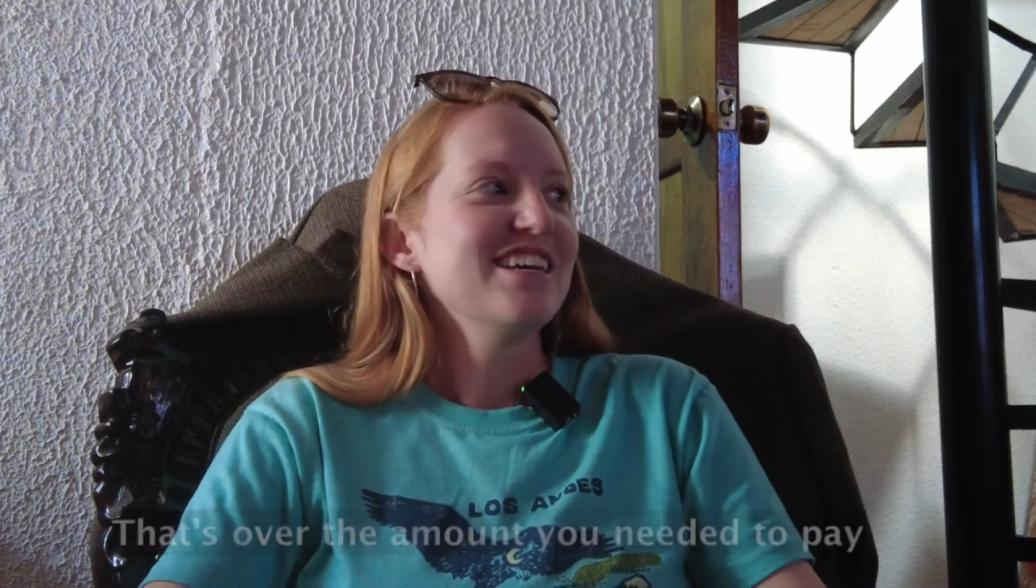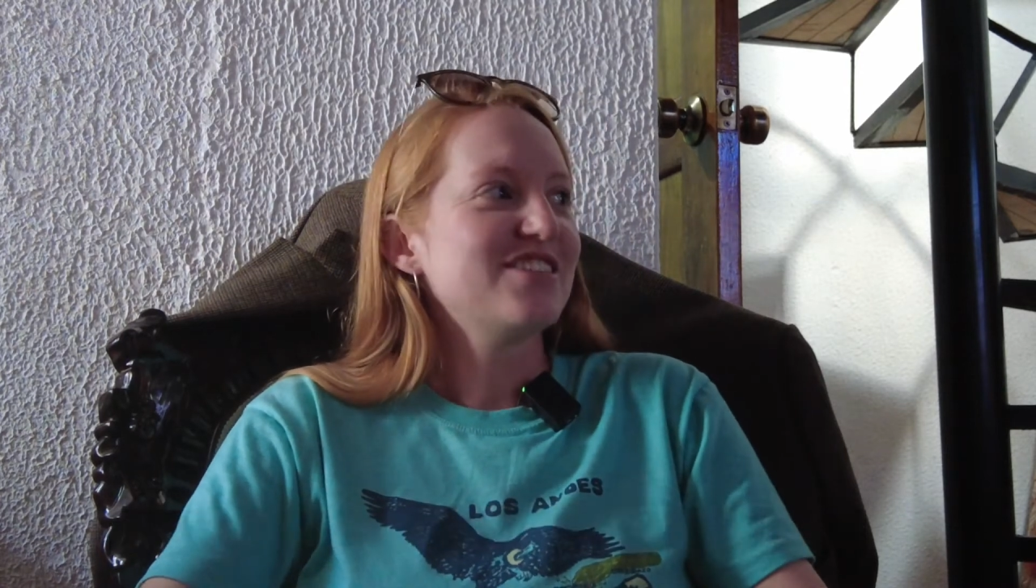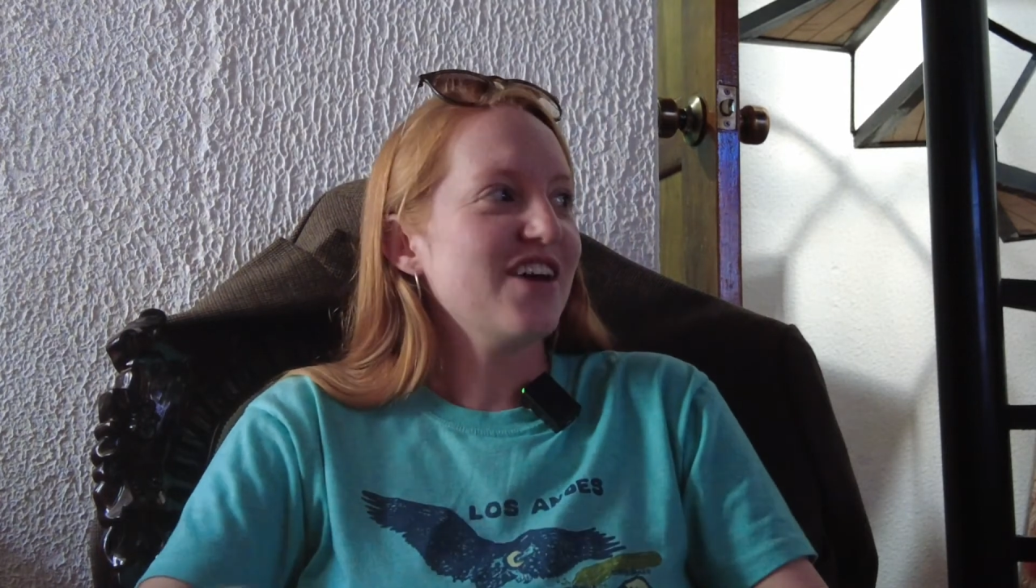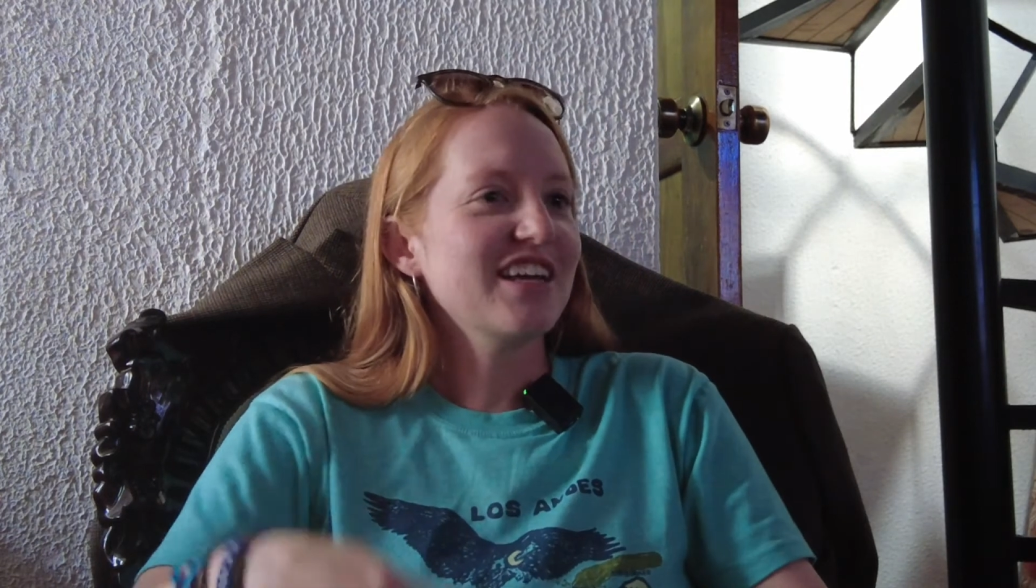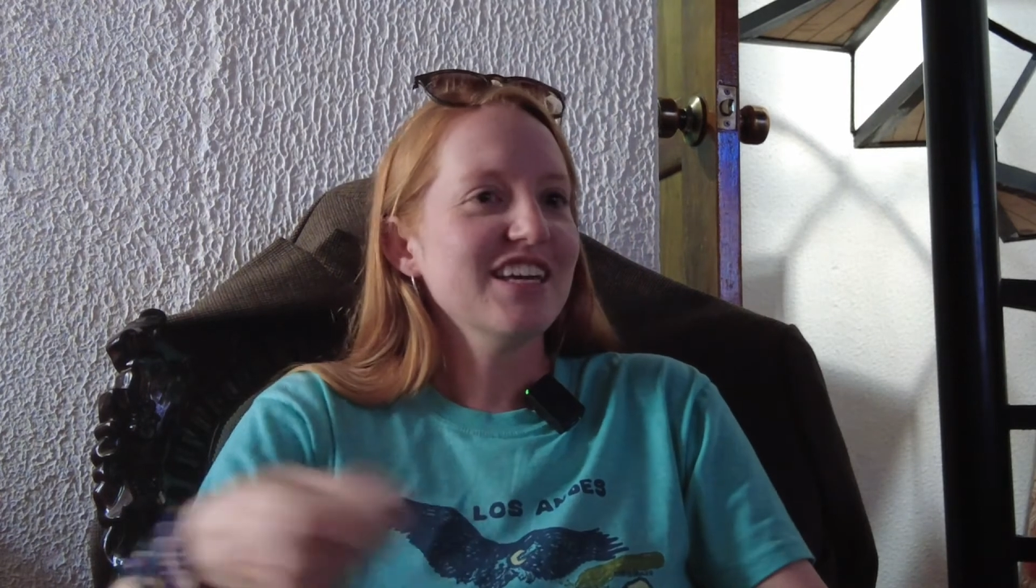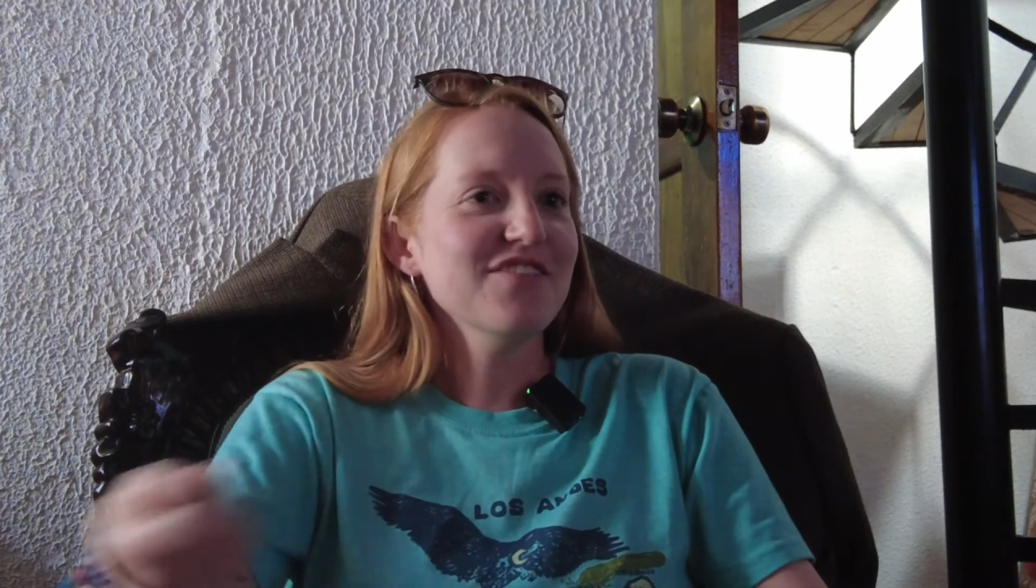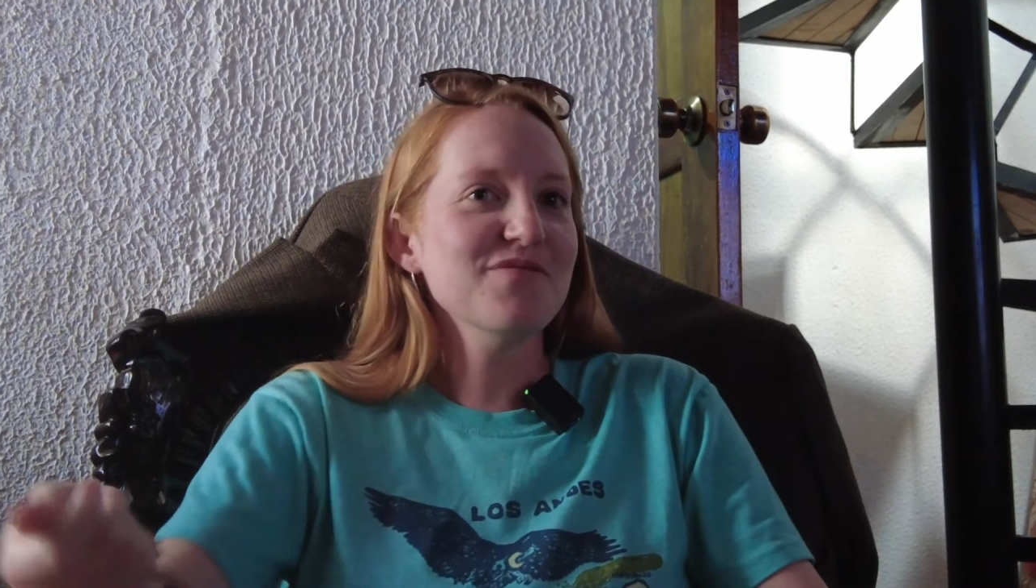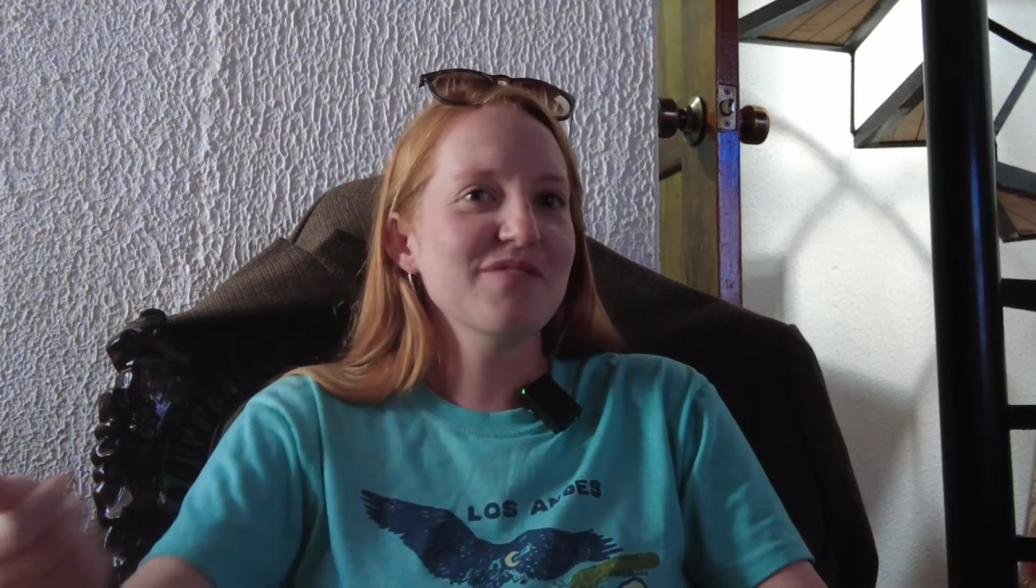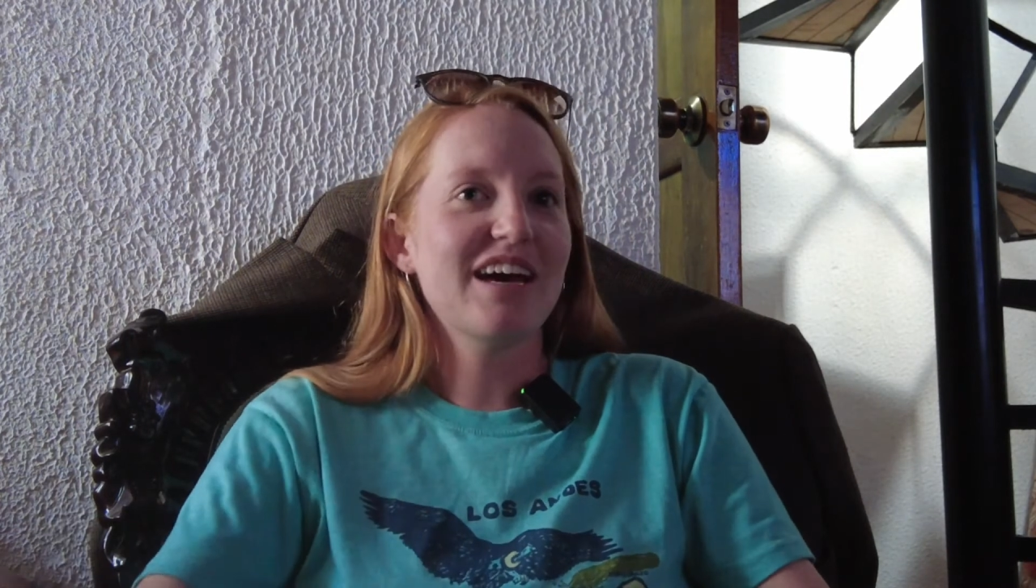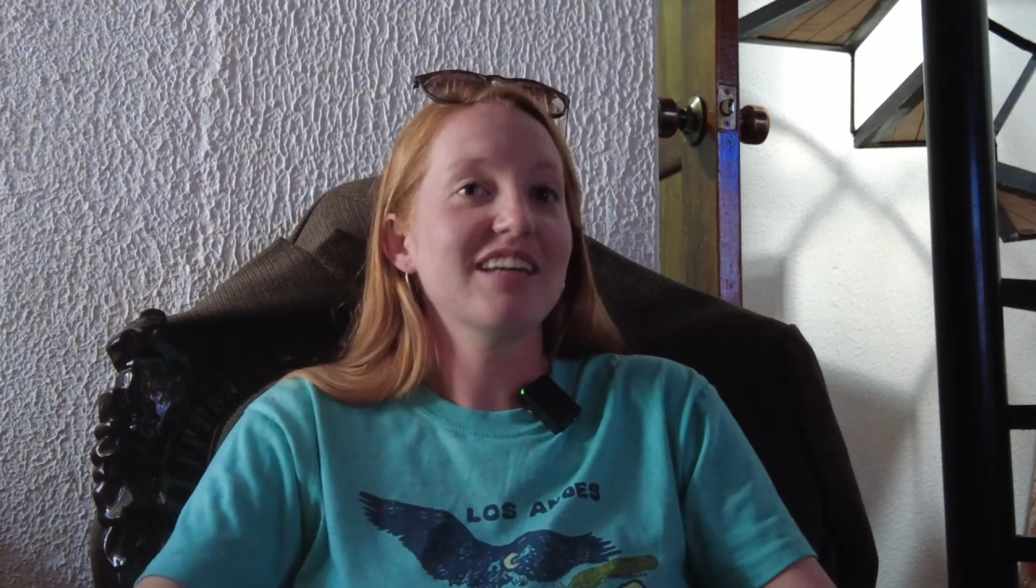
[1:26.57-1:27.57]
So I give
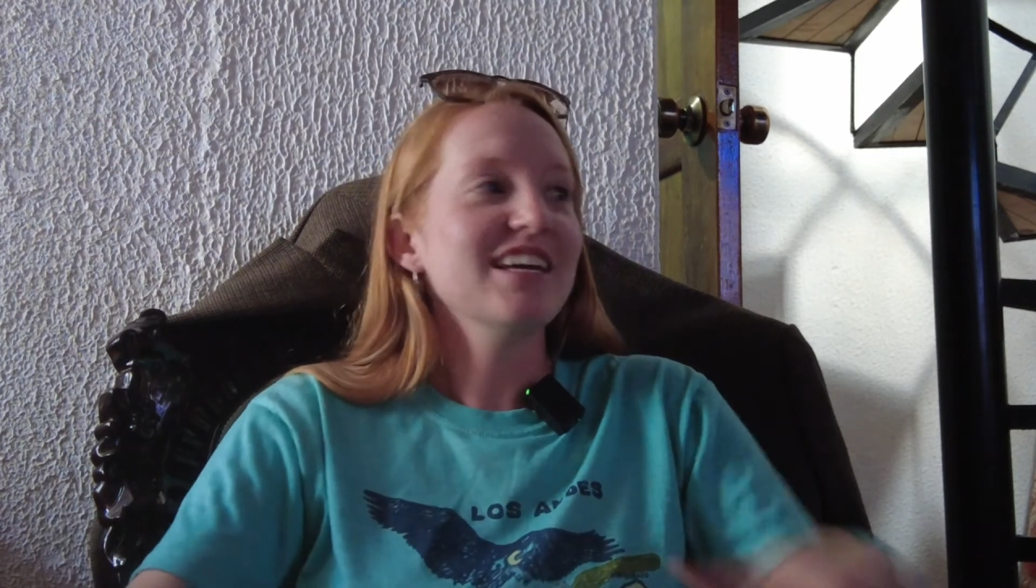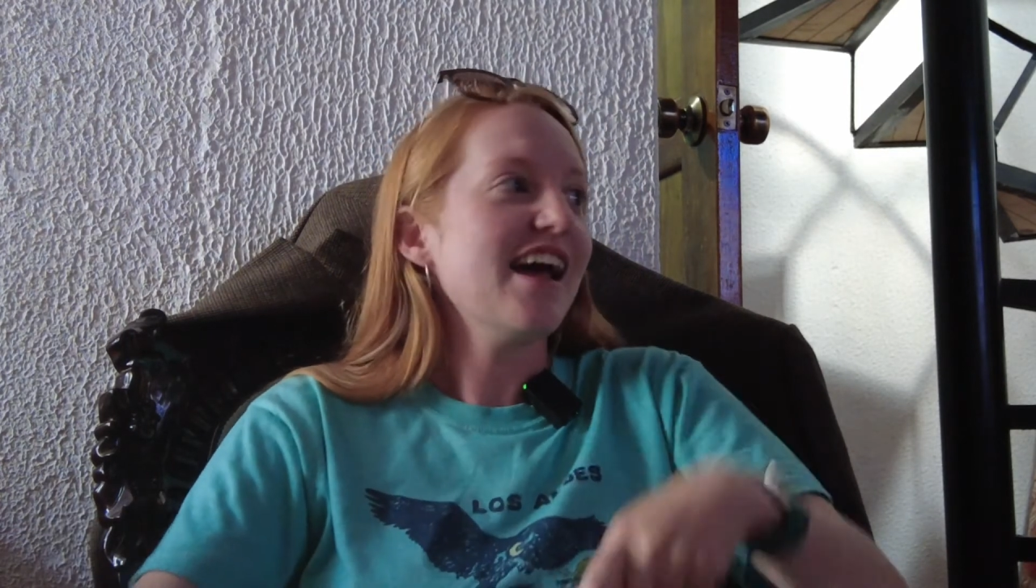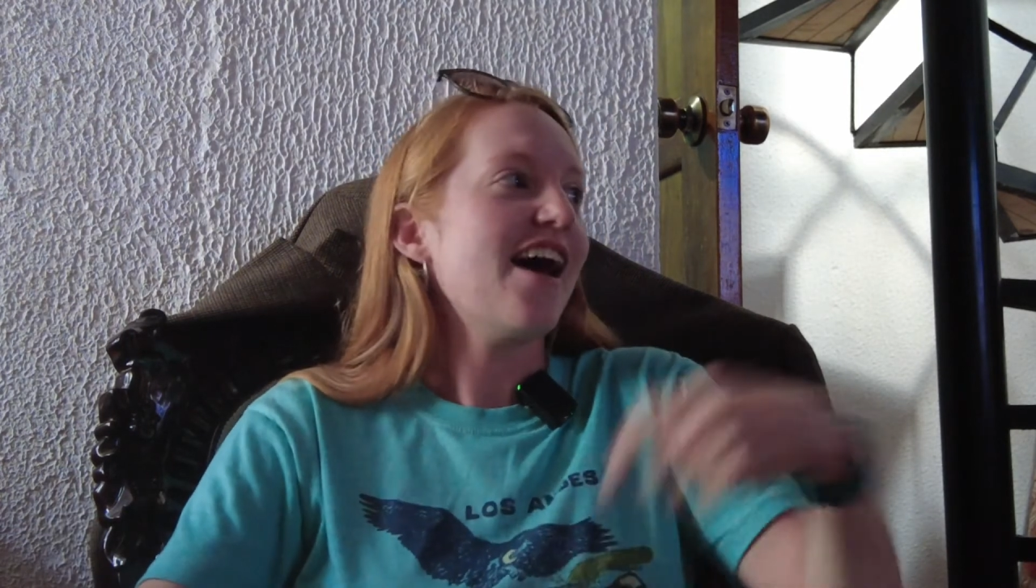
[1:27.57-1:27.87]
him, I get